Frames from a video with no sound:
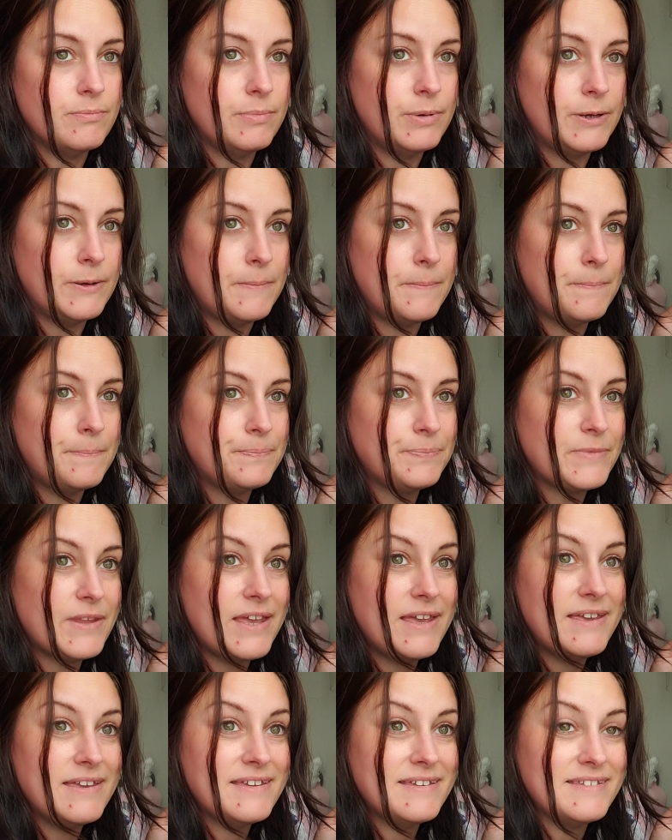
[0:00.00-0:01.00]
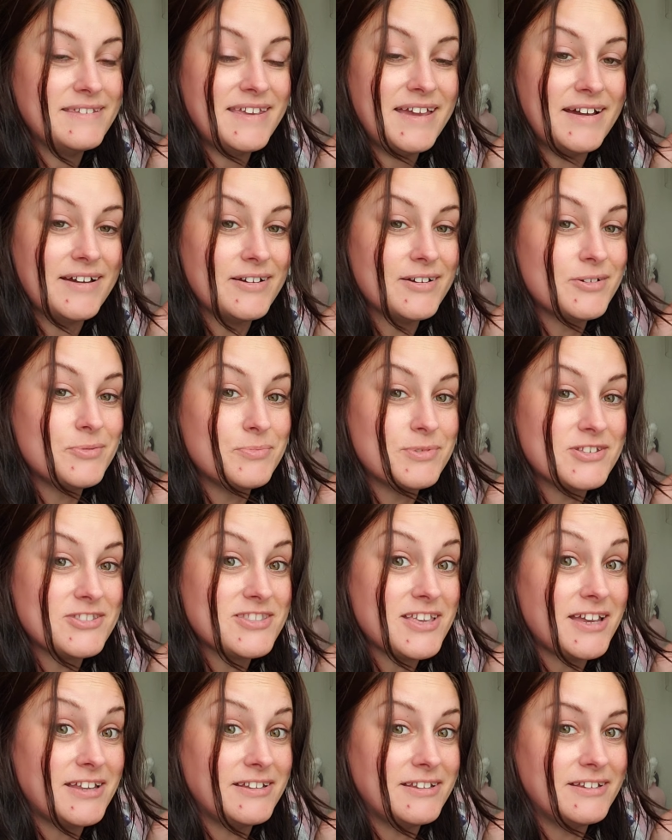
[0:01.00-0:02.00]
But yeah, I'm
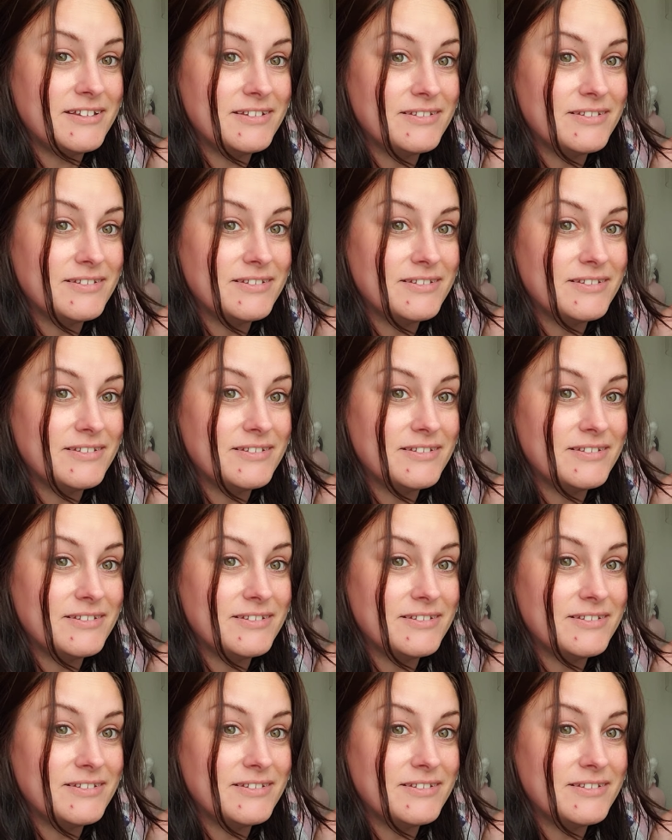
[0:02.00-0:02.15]
excited.